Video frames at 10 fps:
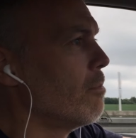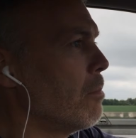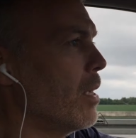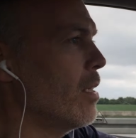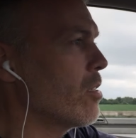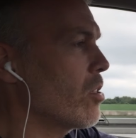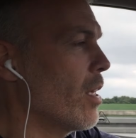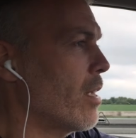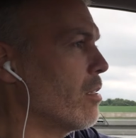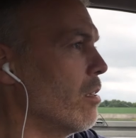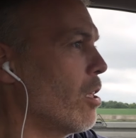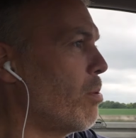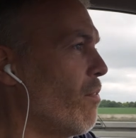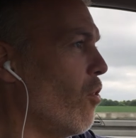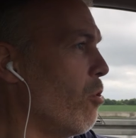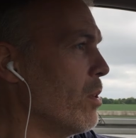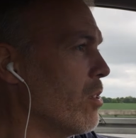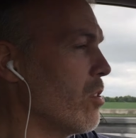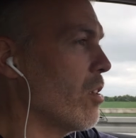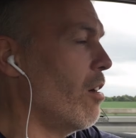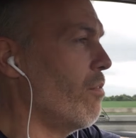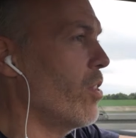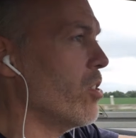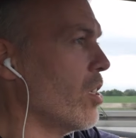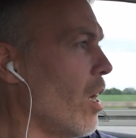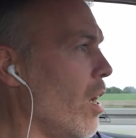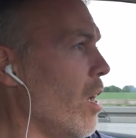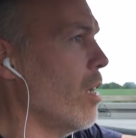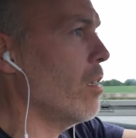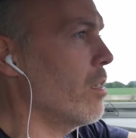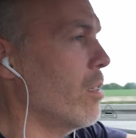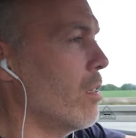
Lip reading: means that the performance of this car,